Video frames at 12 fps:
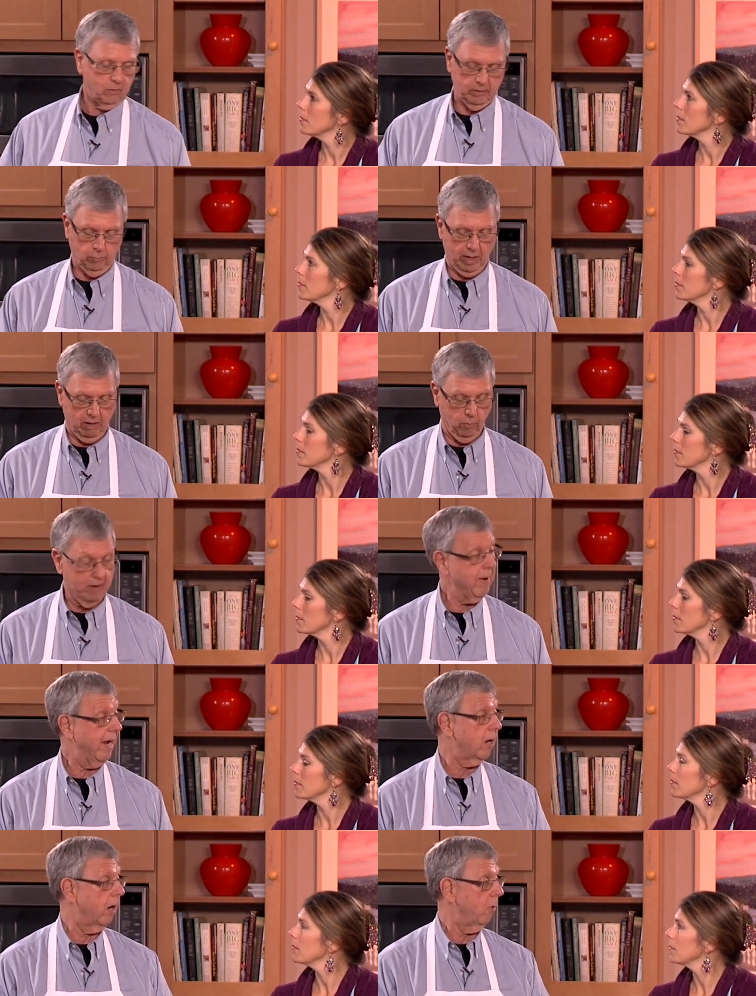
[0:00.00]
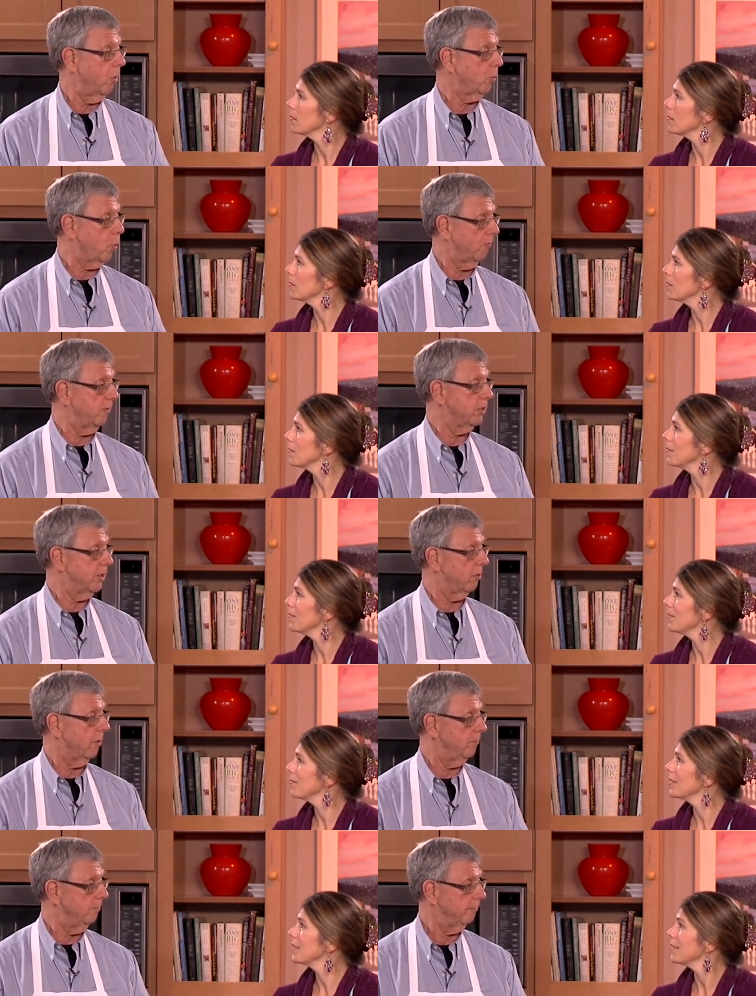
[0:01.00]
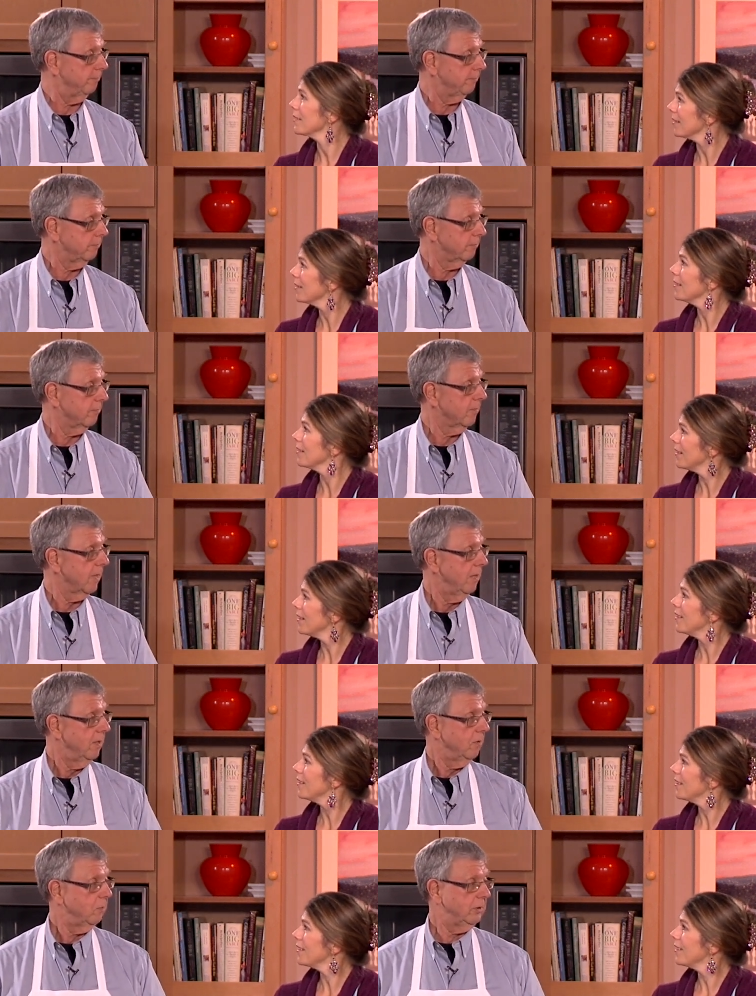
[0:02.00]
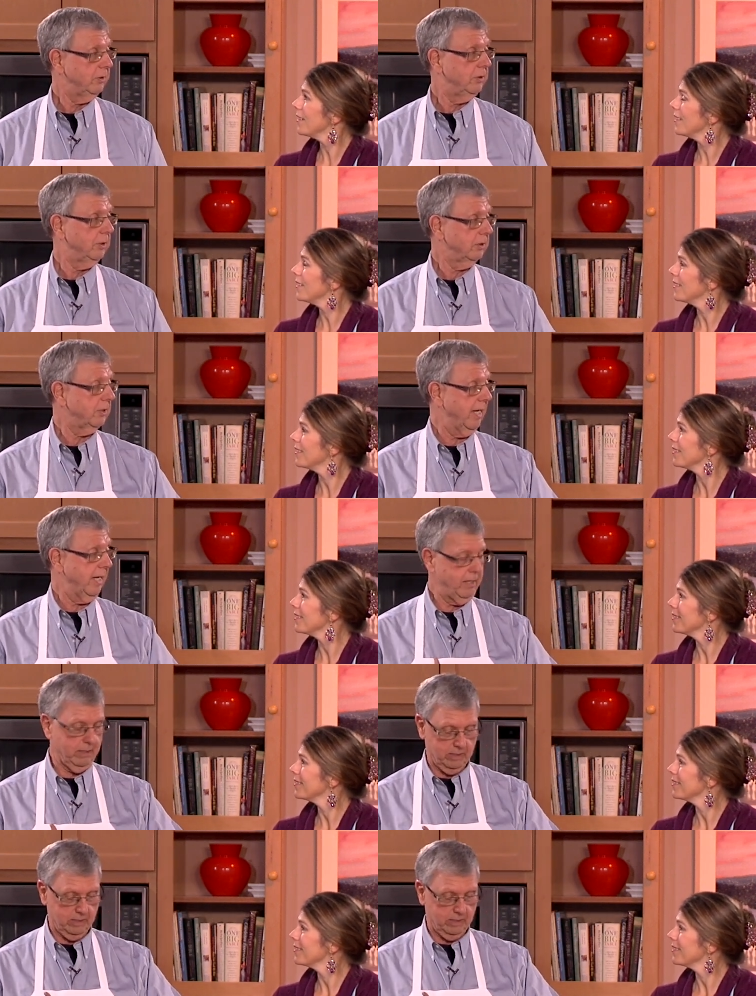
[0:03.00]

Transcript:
Speaker 1: where we make our own coffee syrup, which is just a,